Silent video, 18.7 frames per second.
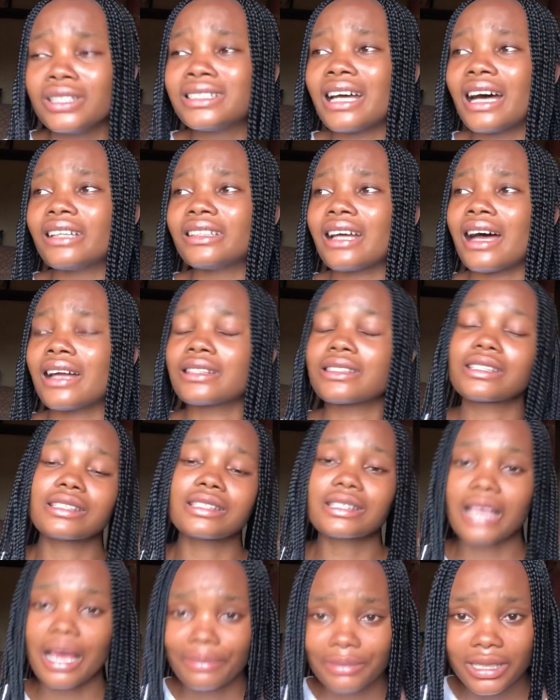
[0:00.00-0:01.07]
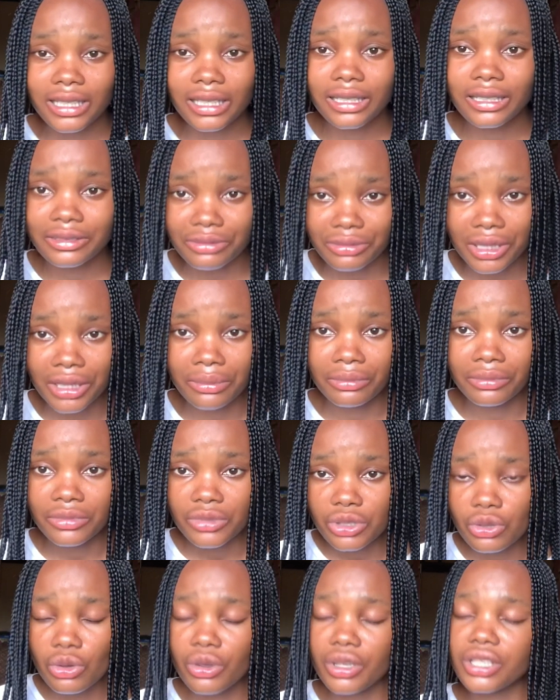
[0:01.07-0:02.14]
It's an antiseptic cream,
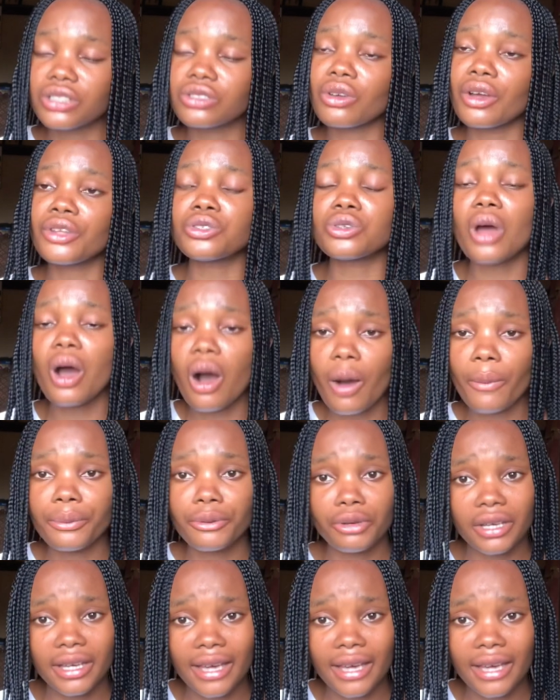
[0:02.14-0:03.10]
so it's going to help you